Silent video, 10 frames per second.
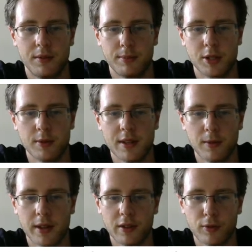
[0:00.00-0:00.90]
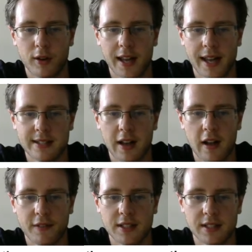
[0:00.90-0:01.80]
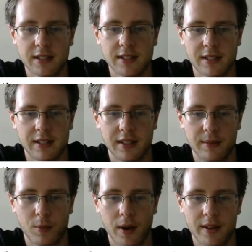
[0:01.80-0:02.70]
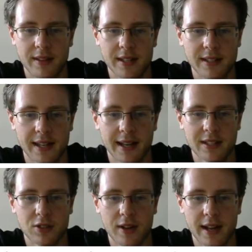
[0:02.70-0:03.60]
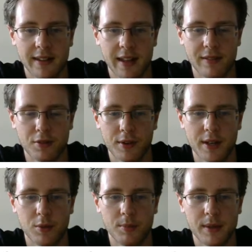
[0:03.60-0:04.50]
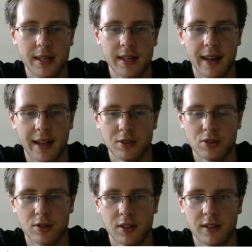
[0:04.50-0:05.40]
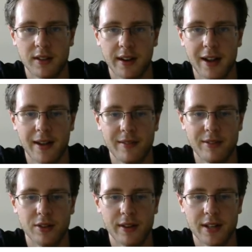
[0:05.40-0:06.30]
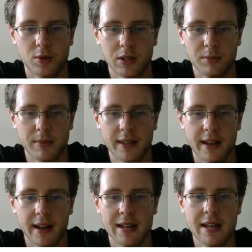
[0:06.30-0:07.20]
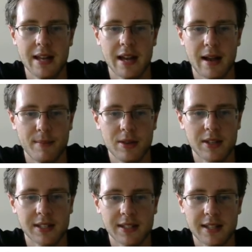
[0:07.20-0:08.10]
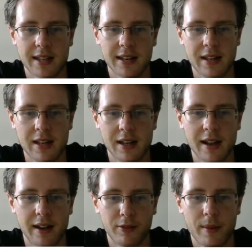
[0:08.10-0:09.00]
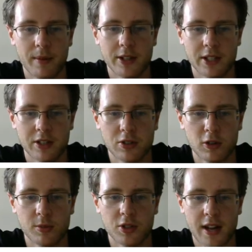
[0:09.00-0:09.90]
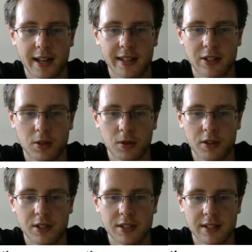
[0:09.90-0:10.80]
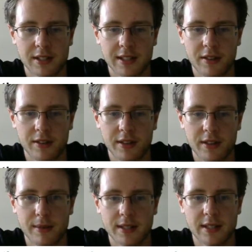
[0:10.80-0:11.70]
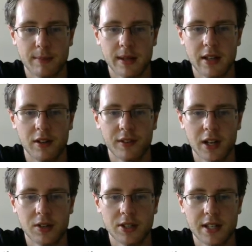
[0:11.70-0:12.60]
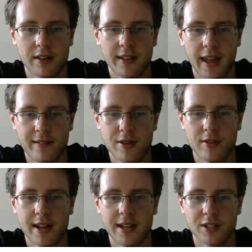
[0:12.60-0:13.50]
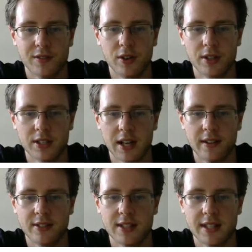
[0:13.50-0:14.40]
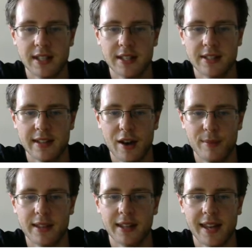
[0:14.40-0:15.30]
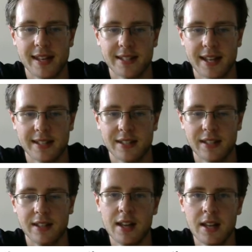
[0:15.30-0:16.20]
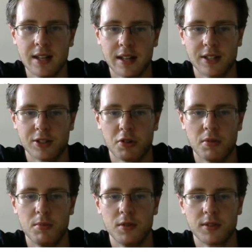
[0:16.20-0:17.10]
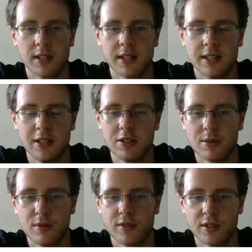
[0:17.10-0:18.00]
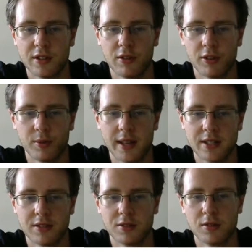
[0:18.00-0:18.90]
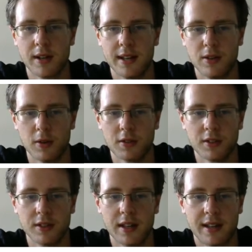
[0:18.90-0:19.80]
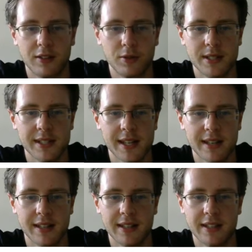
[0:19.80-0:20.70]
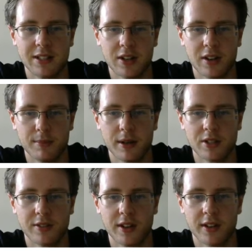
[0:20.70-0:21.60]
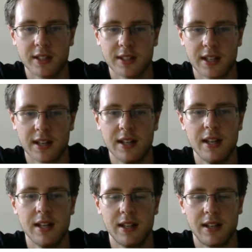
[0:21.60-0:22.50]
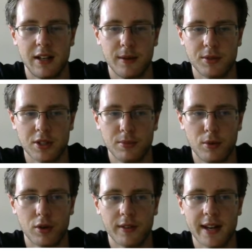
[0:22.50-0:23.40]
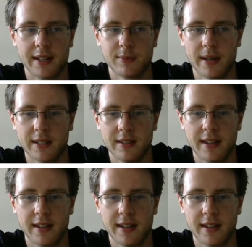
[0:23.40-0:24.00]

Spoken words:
between the weather forecast offices where the exact track of the heavy rain will be and how strong or how heavy the rains will be there. But you can see that remember, as our storm's tracking towards the Mississippi Gulf Coast here, the heavy rain is focused off to the east, and that'll be the case as the storm continues to move to the northwest through northern Louisiana and into parts of Arkansas. So more rain expected